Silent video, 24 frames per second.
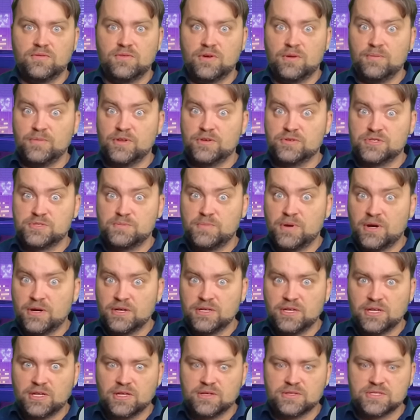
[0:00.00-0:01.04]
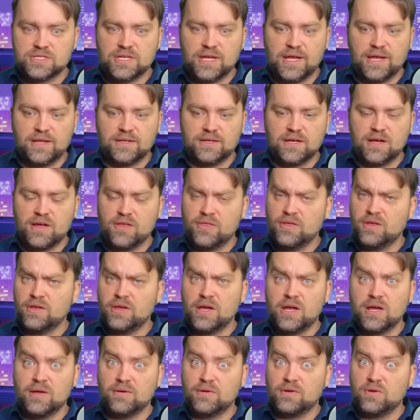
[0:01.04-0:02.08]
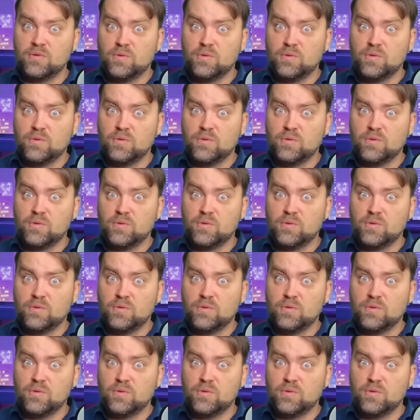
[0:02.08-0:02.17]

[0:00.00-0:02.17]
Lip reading: from those particles, and I think I'm